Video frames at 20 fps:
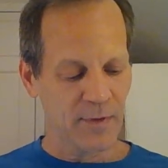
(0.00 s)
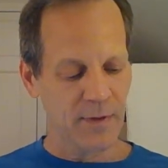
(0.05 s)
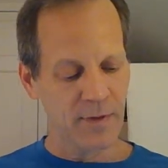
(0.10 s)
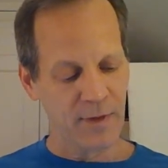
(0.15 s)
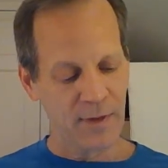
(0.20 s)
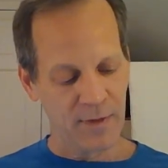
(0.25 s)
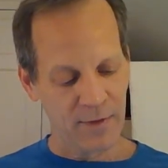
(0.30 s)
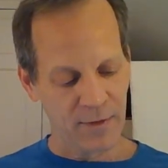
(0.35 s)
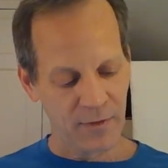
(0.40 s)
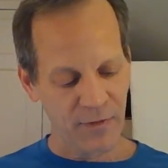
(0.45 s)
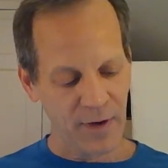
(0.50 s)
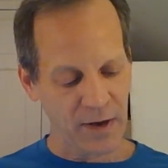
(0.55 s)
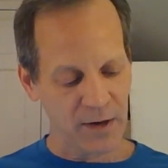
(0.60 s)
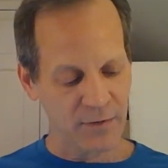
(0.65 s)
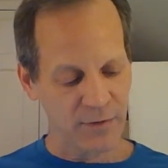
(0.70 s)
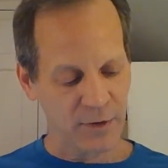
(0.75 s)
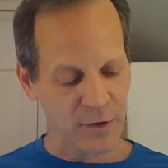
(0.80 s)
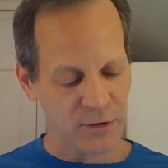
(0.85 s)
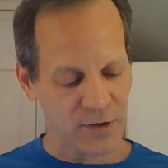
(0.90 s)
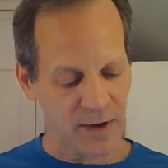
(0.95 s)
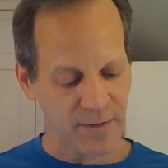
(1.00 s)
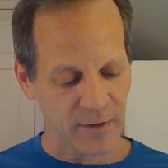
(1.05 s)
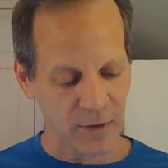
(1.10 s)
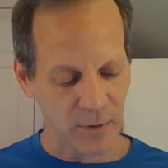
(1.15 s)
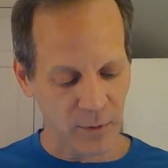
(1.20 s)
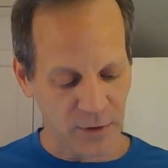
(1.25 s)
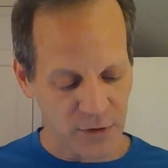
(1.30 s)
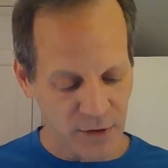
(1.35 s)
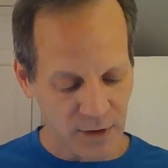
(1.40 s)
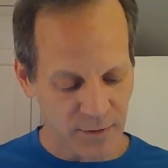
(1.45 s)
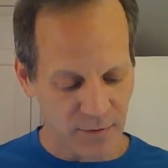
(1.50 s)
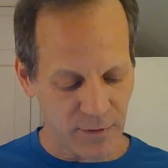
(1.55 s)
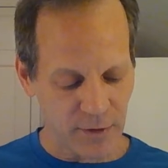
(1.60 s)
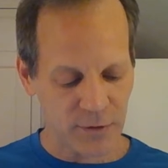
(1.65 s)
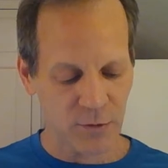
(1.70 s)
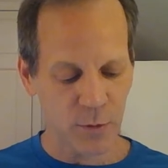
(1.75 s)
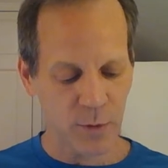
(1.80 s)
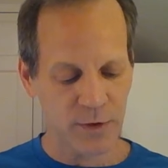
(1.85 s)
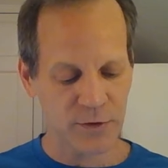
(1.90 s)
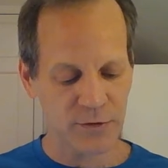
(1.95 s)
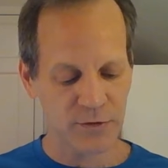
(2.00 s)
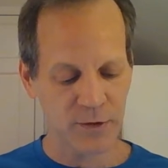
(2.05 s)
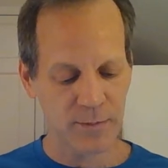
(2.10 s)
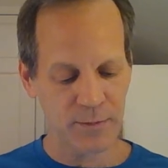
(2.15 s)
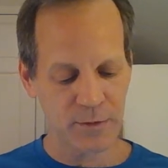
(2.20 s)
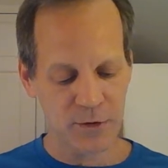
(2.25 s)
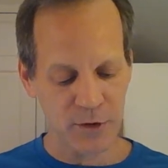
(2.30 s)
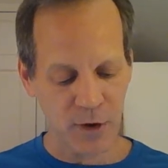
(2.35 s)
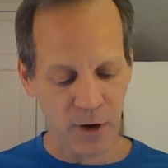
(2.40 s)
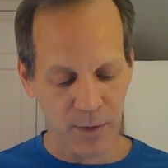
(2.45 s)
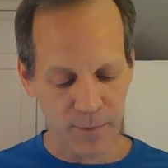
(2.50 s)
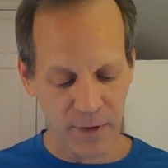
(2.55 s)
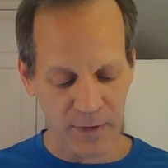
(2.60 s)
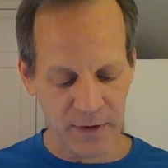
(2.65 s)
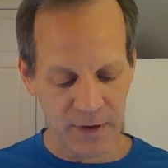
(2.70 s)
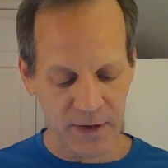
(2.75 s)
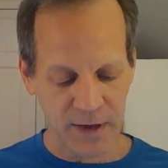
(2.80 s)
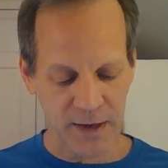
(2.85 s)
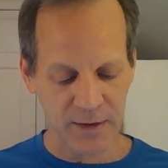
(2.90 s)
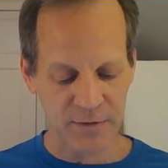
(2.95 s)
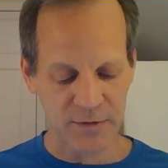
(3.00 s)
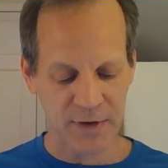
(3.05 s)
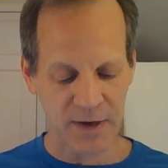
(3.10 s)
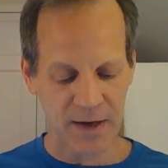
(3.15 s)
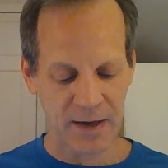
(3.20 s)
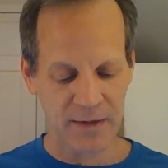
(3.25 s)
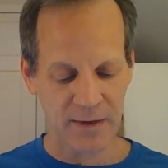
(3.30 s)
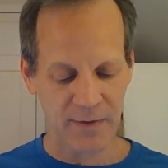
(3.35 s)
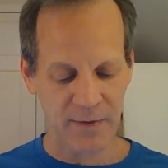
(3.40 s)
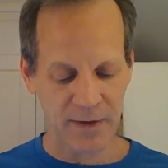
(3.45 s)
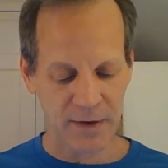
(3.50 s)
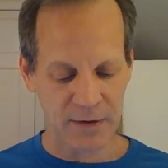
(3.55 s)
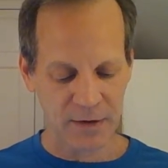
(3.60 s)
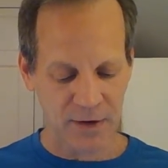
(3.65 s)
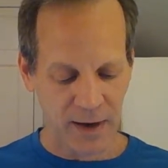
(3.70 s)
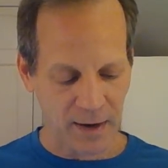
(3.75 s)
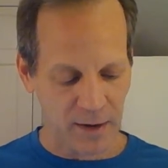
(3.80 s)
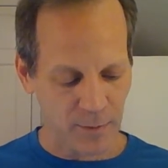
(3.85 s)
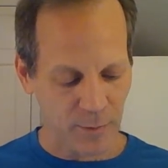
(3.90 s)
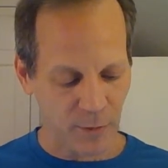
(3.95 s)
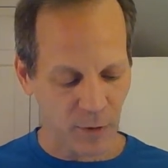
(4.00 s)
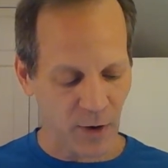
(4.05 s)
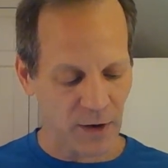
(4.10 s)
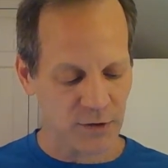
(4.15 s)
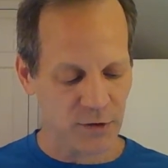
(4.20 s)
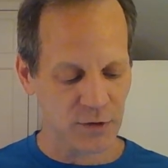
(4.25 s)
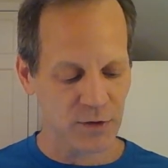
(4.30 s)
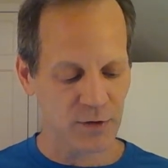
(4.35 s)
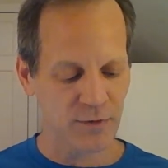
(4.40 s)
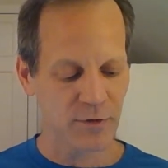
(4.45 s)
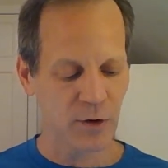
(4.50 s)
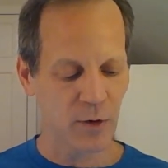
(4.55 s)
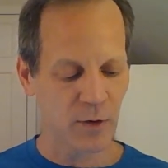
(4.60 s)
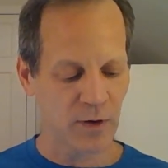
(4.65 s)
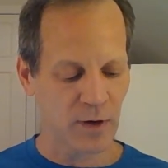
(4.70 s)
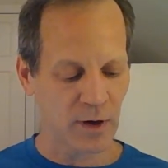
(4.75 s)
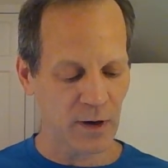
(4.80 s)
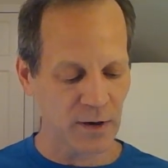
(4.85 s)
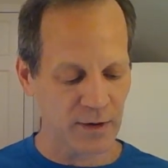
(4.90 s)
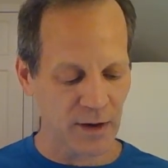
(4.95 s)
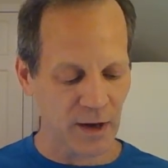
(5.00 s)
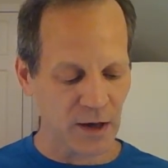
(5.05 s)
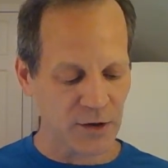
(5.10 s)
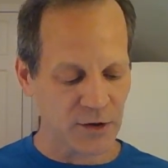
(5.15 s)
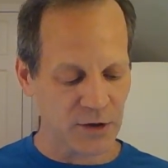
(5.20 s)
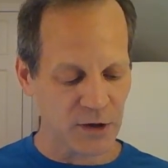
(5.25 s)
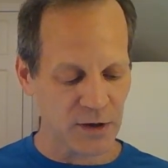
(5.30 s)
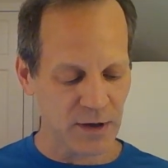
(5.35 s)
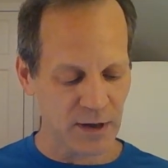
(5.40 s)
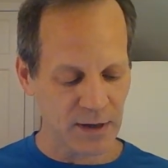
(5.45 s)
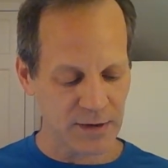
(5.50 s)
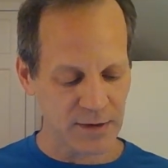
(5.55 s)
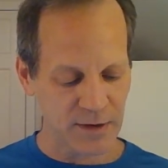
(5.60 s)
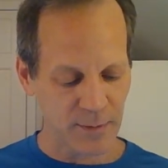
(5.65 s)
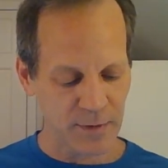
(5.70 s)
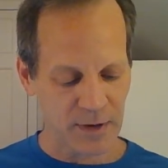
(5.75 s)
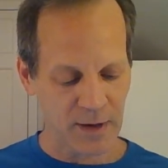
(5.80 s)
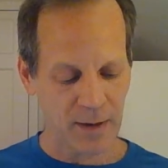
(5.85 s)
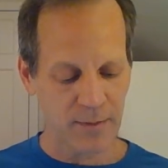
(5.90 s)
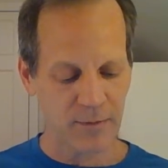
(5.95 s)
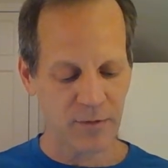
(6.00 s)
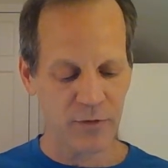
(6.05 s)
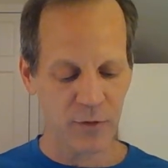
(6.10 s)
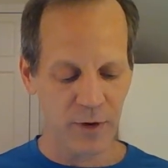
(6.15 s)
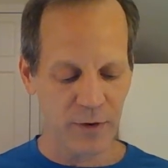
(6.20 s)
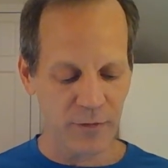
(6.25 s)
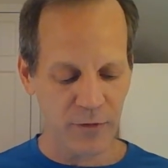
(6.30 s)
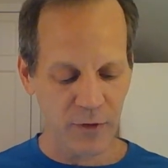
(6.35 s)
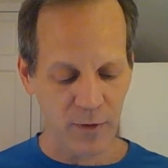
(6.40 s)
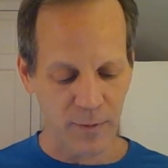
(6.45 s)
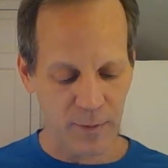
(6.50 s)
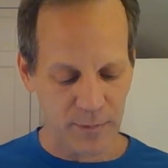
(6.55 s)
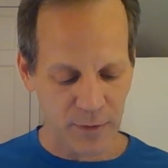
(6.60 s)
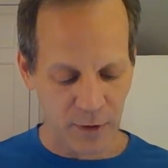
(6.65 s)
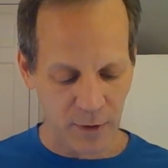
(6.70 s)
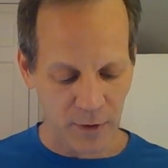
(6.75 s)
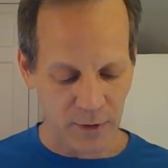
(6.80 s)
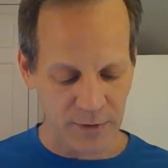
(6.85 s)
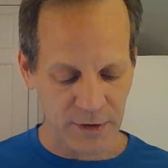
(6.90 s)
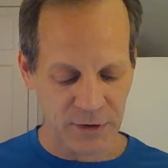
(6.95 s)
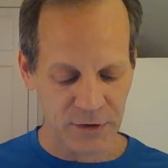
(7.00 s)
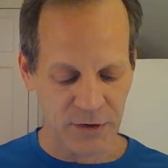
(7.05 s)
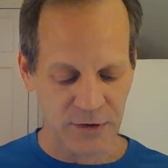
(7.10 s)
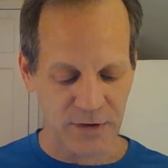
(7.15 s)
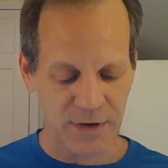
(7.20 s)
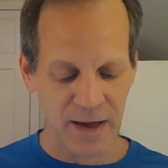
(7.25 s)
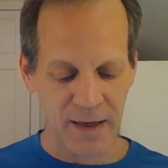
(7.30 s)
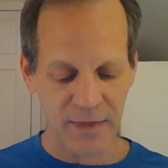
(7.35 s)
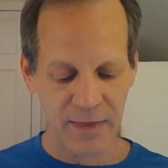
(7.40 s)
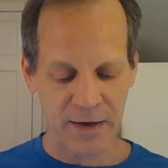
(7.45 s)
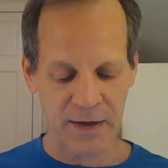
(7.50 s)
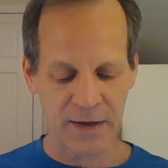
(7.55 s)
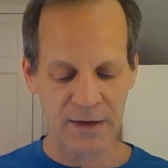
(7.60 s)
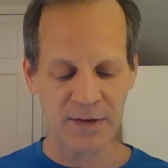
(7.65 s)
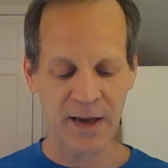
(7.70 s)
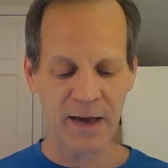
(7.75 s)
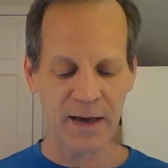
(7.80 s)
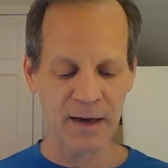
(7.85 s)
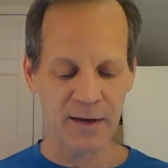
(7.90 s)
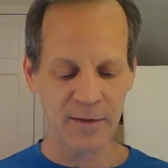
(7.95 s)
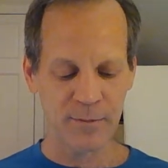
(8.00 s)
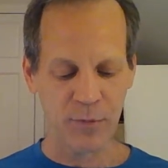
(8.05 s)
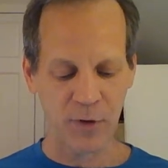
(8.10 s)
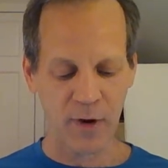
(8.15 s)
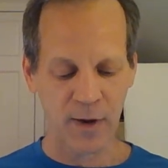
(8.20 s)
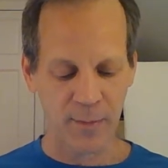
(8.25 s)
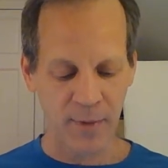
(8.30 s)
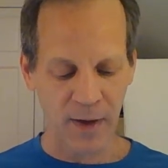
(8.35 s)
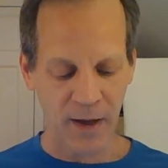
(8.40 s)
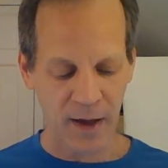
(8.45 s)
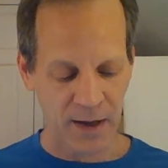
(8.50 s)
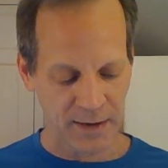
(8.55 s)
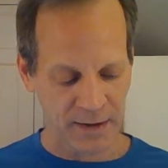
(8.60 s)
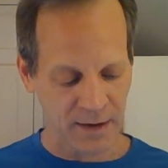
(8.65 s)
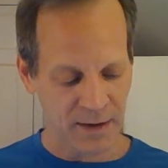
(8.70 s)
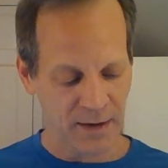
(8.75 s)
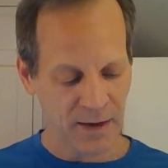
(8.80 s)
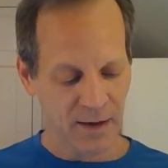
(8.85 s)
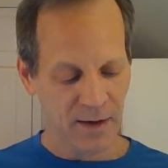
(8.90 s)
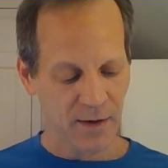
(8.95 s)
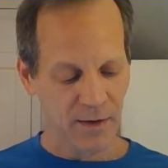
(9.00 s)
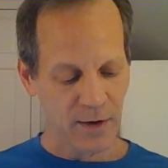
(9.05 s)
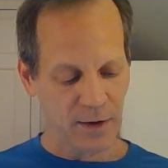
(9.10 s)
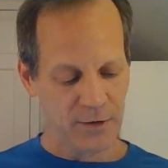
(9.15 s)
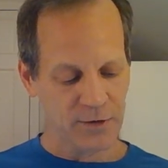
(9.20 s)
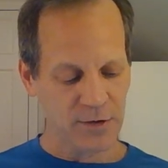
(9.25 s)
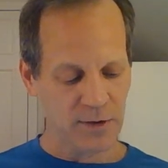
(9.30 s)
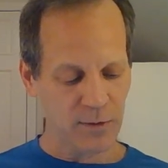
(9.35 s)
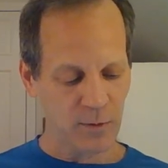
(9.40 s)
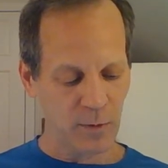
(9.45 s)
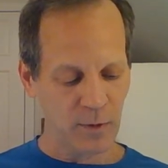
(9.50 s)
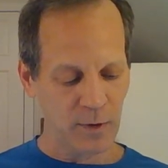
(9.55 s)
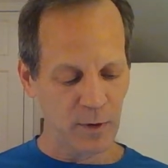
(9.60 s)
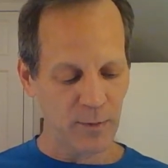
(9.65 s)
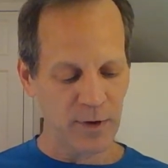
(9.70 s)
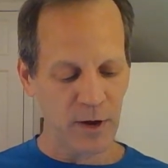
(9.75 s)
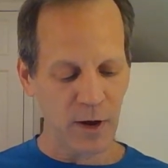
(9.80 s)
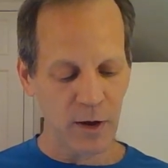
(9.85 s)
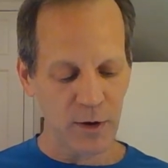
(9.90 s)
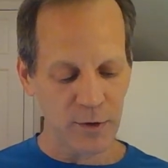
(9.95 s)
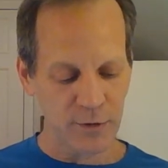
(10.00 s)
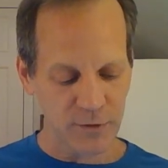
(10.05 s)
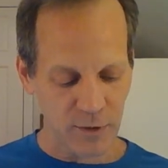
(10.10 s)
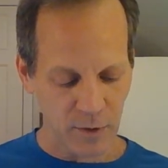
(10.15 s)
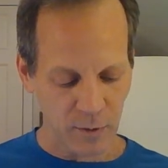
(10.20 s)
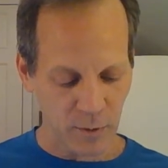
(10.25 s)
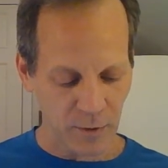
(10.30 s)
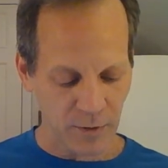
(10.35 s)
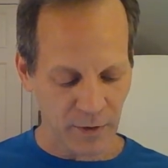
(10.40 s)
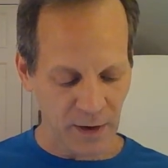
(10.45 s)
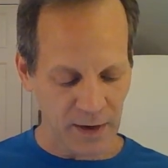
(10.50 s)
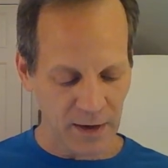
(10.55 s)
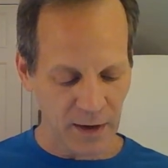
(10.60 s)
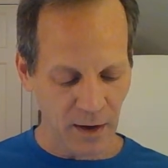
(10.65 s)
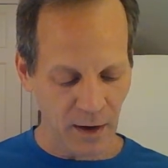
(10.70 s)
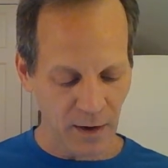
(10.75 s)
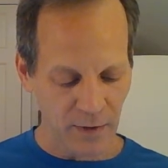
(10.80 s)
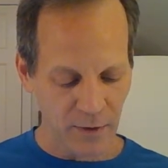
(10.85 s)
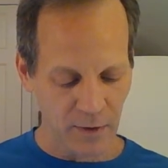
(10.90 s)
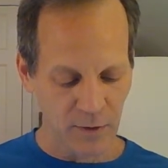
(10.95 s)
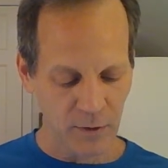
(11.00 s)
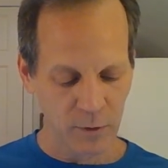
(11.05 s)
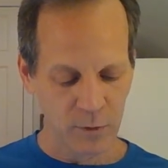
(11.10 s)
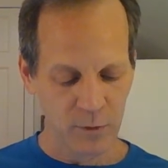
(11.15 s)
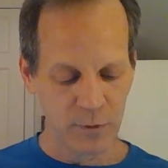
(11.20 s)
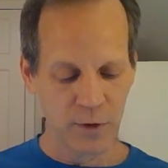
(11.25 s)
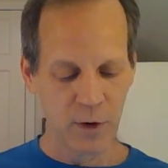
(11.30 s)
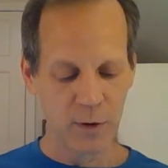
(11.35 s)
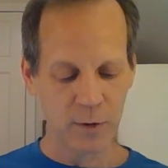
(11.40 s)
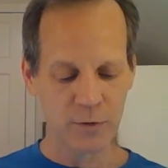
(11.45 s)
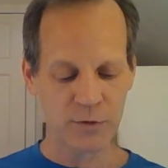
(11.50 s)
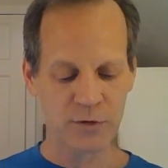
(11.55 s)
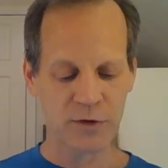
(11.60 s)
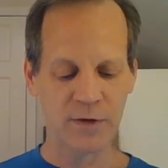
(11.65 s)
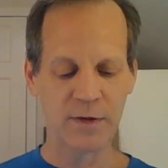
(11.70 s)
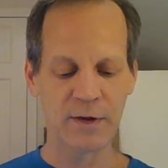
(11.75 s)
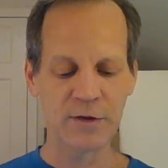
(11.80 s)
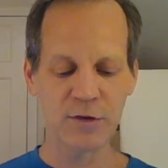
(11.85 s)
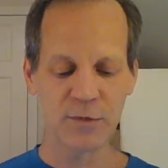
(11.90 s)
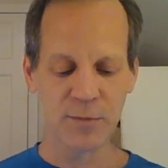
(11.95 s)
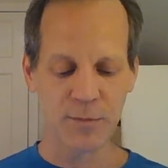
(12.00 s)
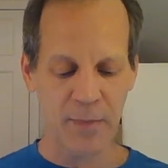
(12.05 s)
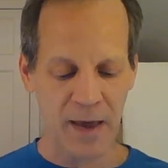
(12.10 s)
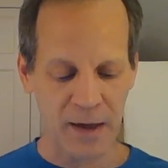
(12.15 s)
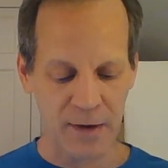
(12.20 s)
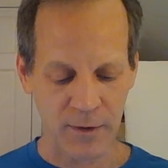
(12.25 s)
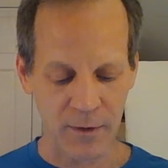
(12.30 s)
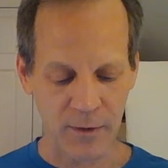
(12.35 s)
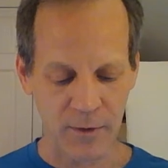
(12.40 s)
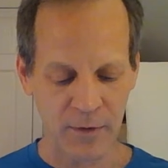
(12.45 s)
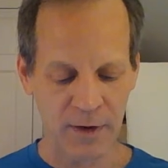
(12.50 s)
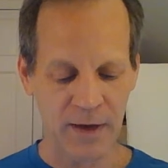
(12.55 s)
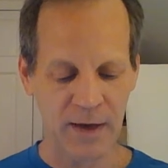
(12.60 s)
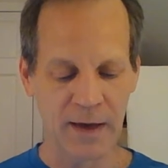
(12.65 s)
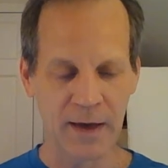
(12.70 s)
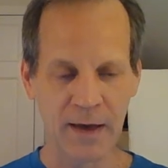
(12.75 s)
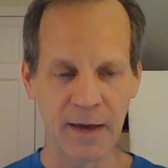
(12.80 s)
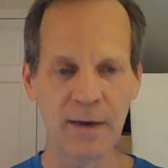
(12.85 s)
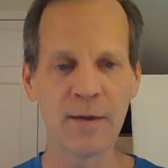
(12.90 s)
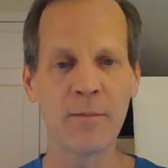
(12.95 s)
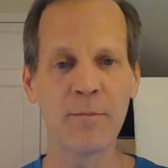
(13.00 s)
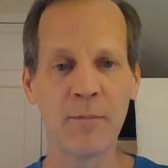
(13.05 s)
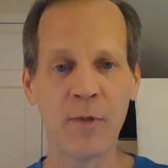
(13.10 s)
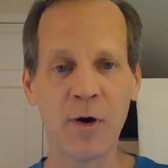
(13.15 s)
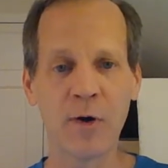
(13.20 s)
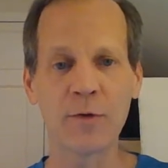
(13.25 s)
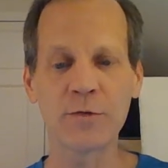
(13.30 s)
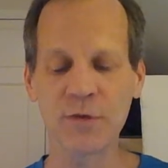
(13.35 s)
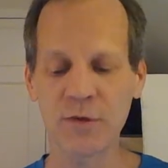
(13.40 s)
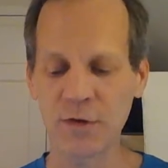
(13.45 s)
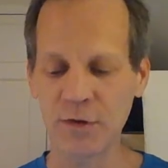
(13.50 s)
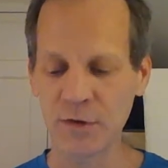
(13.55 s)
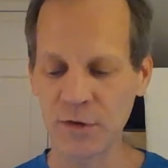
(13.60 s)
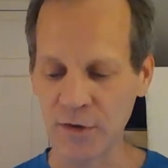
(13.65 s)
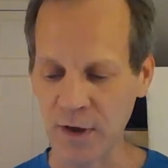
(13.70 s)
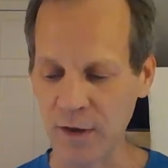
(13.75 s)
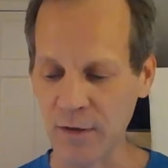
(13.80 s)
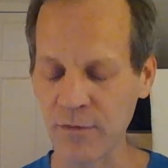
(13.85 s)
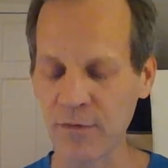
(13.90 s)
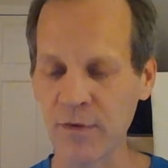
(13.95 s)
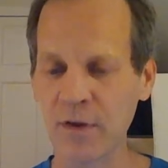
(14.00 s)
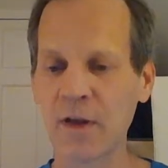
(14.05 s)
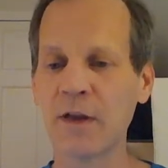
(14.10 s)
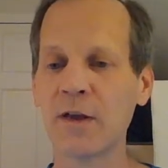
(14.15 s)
Then the final verse, having received this wisdom taught by the king of death and the entire process of yoga, Nachiketa became free from impurities and death and attained Brahman. Thus it will be also with any other who knows in this manner the inmost self.